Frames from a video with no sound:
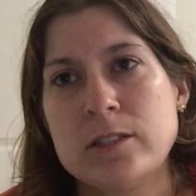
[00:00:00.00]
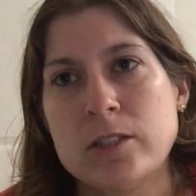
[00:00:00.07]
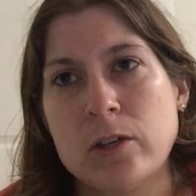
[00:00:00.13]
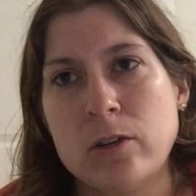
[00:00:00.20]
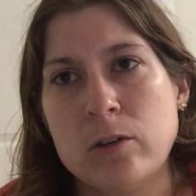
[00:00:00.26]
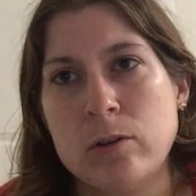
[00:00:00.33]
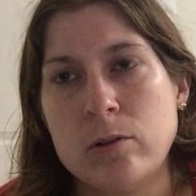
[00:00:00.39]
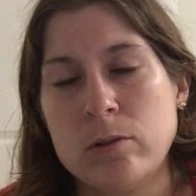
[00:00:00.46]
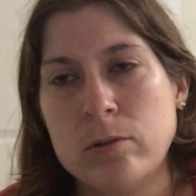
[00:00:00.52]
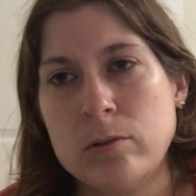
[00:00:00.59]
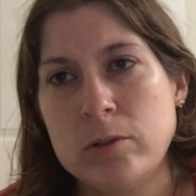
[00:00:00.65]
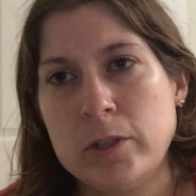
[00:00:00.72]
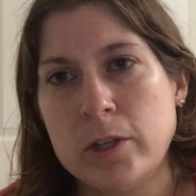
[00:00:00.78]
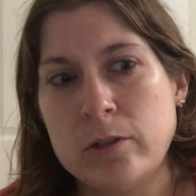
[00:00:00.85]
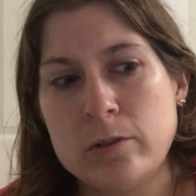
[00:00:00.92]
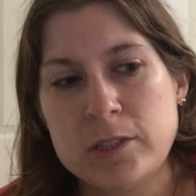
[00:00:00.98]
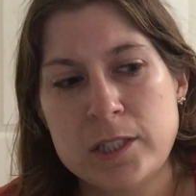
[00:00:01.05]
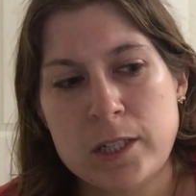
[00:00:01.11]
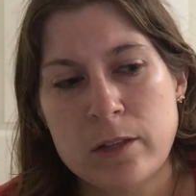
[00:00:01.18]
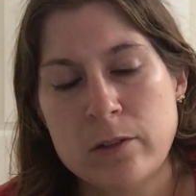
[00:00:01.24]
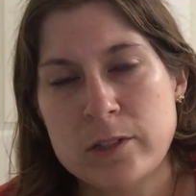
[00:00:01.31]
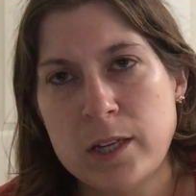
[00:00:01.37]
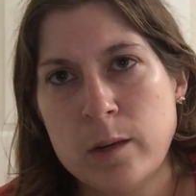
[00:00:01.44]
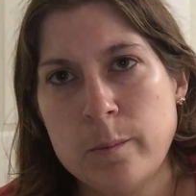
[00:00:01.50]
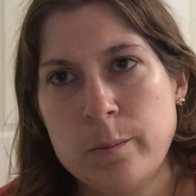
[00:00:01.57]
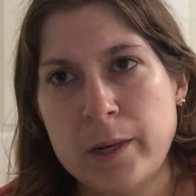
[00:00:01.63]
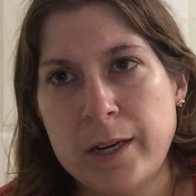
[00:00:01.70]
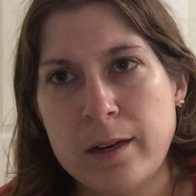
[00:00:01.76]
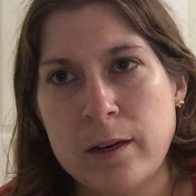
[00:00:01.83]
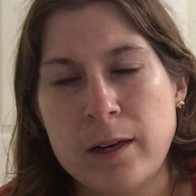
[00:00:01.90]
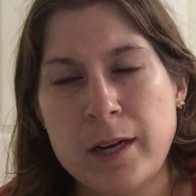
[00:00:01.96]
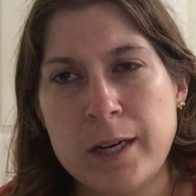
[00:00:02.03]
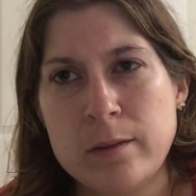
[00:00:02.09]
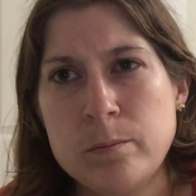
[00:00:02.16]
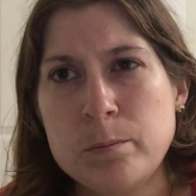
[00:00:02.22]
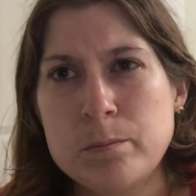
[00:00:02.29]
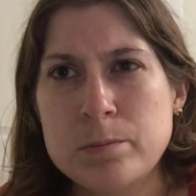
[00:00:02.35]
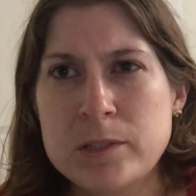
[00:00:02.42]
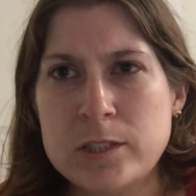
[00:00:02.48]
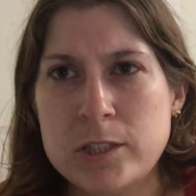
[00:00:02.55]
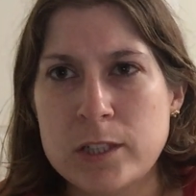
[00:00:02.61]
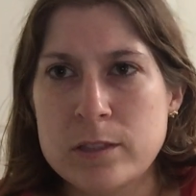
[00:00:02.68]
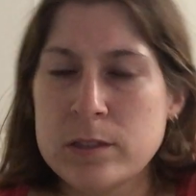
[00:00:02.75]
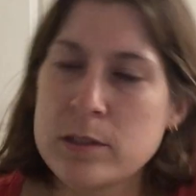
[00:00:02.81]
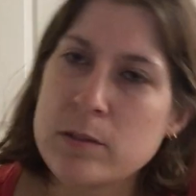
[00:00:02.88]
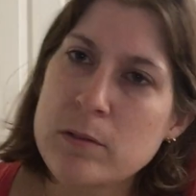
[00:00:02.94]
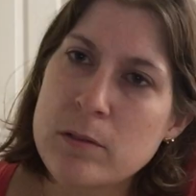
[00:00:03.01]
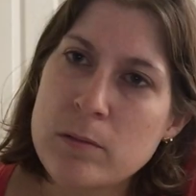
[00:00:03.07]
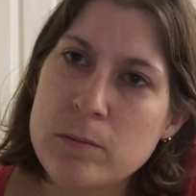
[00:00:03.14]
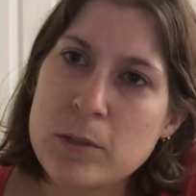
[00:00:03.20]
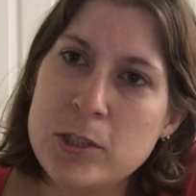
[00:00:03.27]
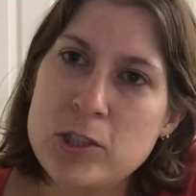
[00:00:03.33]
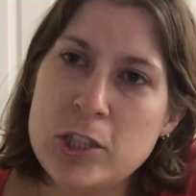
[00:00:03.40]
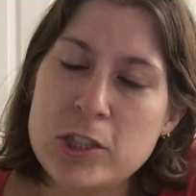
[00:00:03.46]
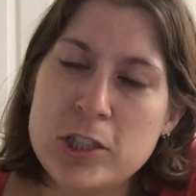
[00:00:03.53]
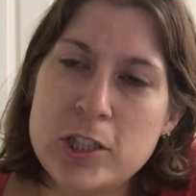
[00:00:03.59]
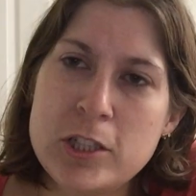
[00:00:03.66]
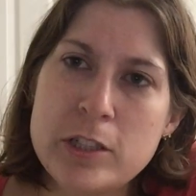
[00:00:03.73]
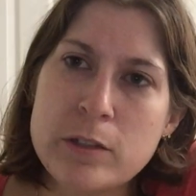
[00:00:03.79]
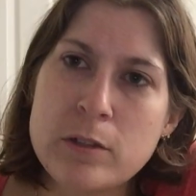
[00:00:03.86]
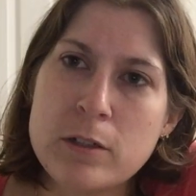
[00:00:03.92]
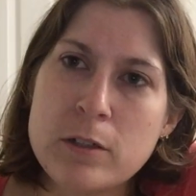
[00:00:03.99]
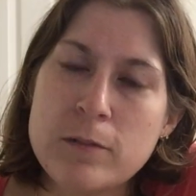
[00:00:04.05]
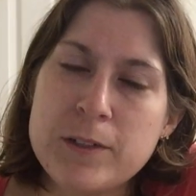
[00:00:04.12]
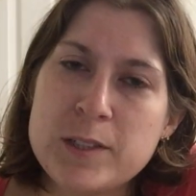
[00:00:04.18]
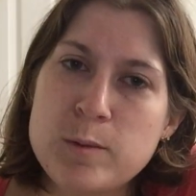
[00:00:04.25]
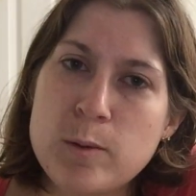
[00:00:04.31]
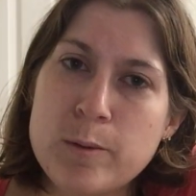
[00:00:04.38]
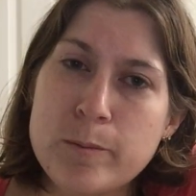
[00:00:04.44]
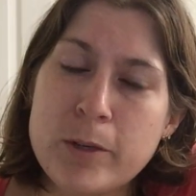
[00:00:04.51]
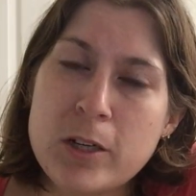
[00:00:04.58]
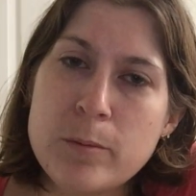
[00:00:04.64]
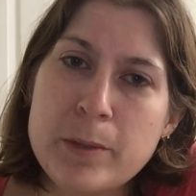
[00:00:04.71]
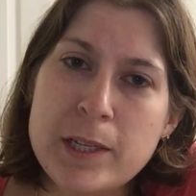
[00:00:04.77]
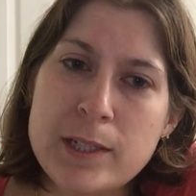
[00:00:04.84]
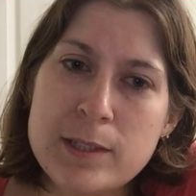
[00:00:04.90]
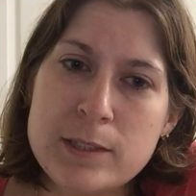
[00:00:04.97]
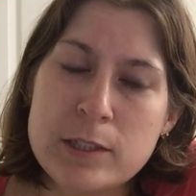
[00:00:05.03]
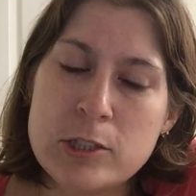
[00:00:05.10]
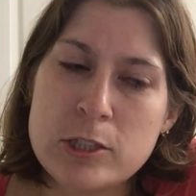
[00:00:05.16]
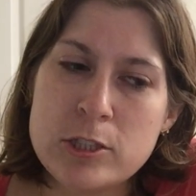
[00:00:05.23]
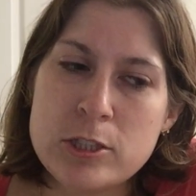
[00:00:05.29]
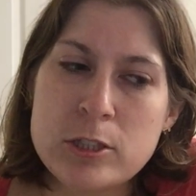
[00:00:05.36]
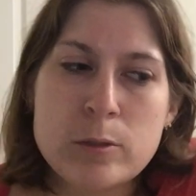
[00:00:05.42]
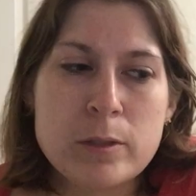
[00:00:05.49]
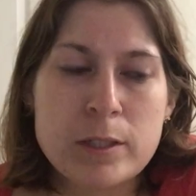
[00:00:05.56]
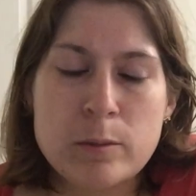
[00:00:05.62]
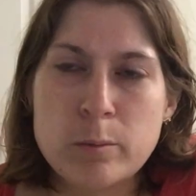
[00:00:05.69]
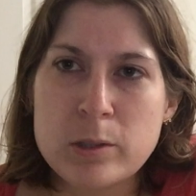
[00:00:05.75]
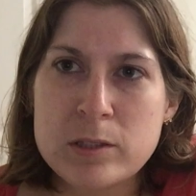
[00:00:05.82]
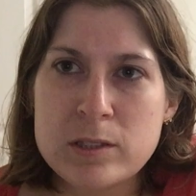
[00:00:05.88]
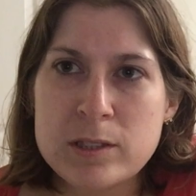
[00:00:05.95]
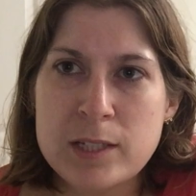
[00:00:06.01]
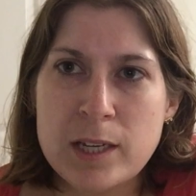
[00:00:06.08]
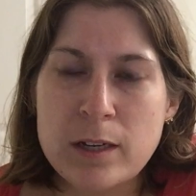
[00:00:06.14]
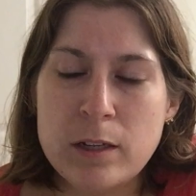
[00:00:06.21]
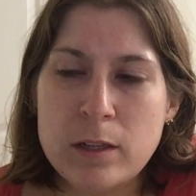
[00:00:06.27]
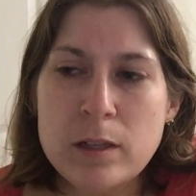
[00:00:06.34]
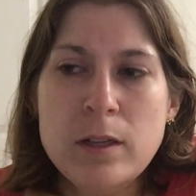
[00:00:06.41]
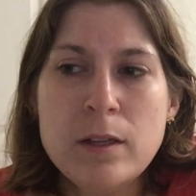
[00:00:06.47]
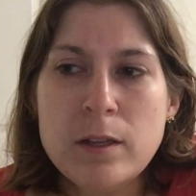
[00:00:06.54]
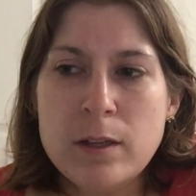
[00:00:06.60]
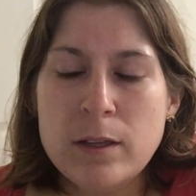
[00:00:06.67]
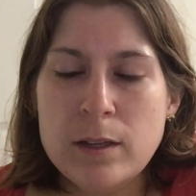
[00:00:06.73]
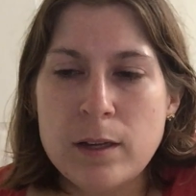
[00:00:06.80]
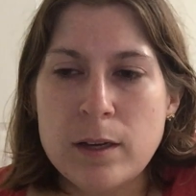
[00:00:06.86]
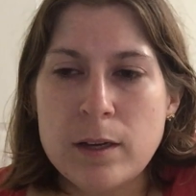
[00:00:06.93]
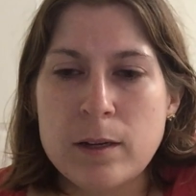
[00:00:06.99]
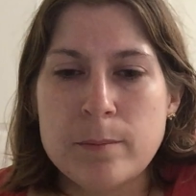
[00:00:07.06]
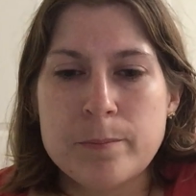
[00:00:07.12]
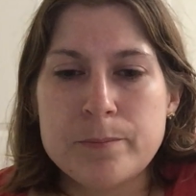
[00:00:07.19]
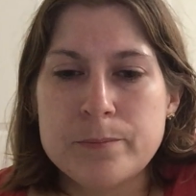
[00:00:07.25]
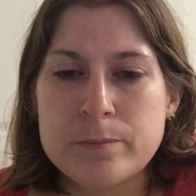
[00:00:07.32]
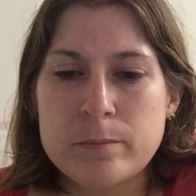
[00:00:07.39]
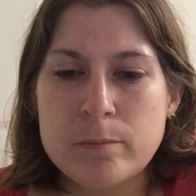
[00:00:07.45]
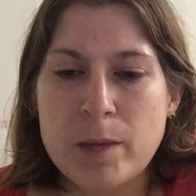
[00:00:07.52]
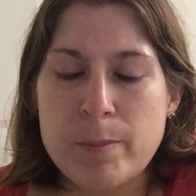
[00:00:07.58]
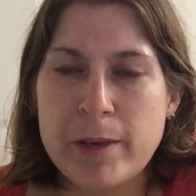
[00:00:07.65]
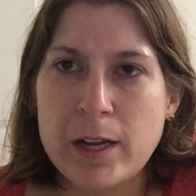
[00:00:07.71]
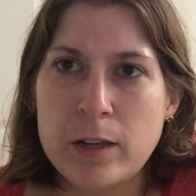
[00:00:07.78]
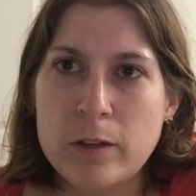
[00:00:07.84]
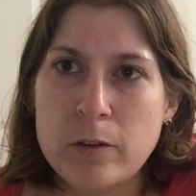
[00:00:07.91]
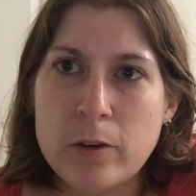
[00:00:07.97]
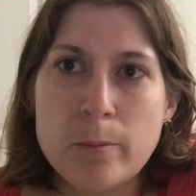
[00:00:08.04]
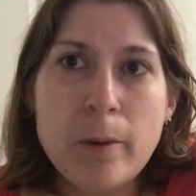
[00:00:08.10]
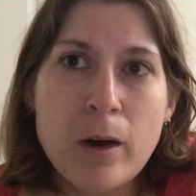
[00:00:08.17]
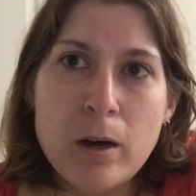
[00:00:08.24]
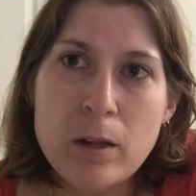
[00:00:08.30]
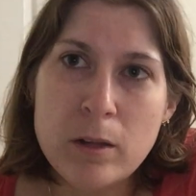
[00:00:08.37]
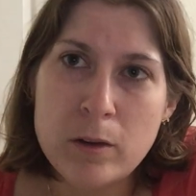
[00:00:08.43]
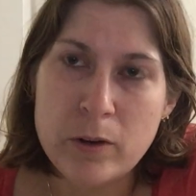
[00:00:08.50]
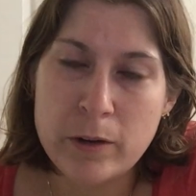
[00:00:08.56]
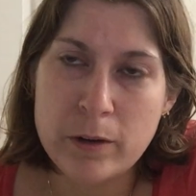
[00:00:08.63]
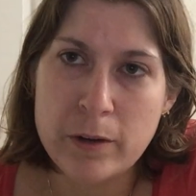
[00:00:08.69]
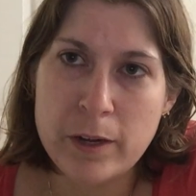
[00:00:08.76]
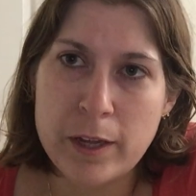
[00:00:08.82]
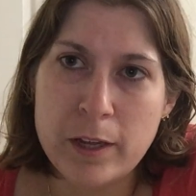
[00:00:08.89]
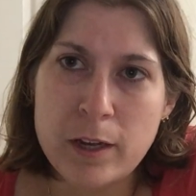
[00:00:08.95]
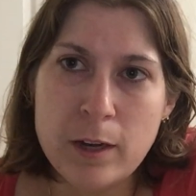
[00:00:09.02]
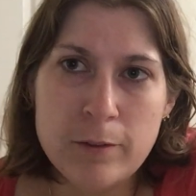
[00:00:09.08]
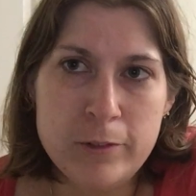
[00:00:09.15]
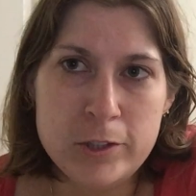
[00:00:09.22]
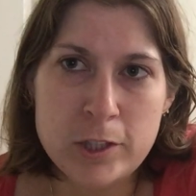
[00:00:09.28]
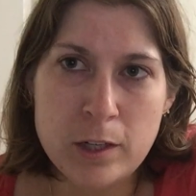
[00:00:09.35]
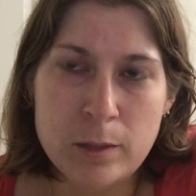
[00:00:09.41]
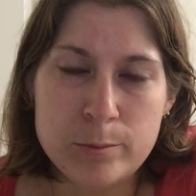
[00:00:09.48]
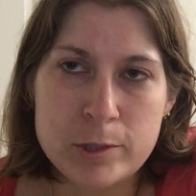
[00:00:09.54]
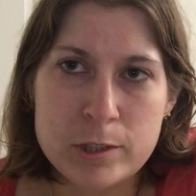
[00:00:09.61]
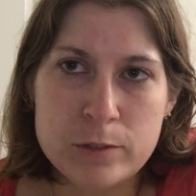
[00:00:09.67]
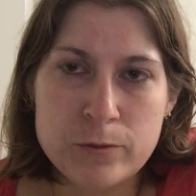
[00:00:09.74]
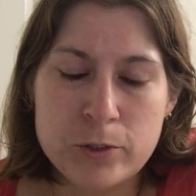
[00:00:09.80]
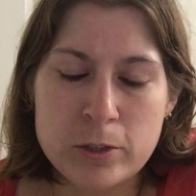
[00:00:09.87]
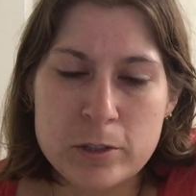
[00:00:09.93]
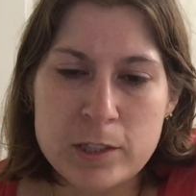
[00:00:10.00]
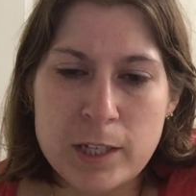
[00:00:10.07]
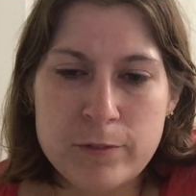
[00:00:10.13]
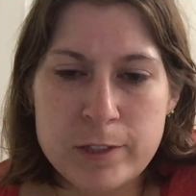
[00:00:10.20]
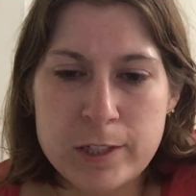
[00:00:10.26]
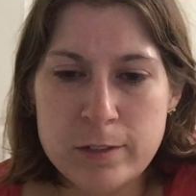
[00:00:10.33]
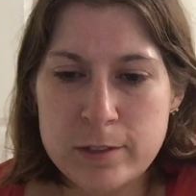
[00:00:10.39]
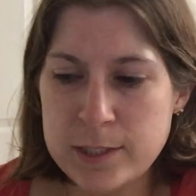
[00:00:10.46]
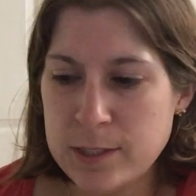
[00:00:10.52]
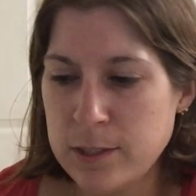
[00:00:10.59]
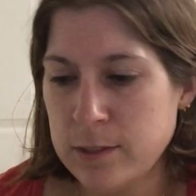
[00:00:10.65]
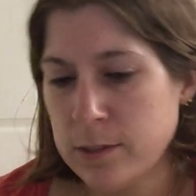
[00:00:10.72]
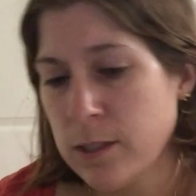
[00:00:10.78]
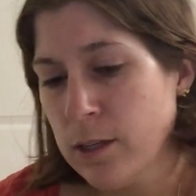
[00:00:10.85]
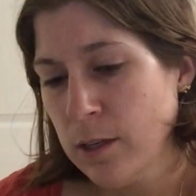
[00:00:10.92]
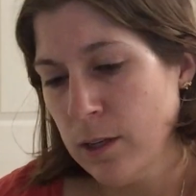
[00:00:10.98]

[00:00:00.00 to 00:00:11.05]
So you know, stick those up. Uh, I suggest Kijiji or Facebook Marketplace and just do an in-person sale, um, maybe at a local mall or a coffee shop just for safety reasons.